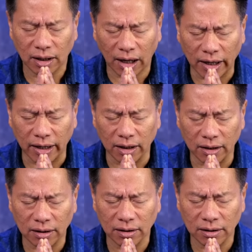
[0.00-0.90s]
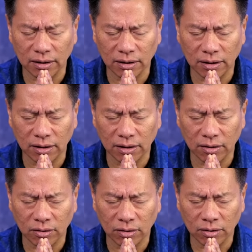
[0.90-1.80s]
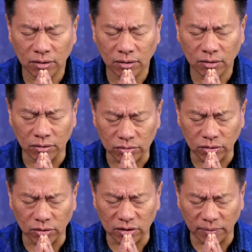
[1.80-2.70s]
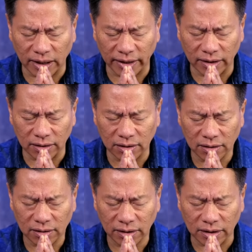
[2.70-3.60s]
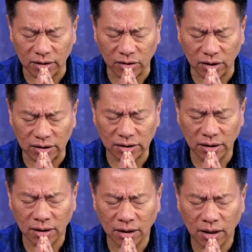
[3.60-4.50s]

I control the mind and the thoughts.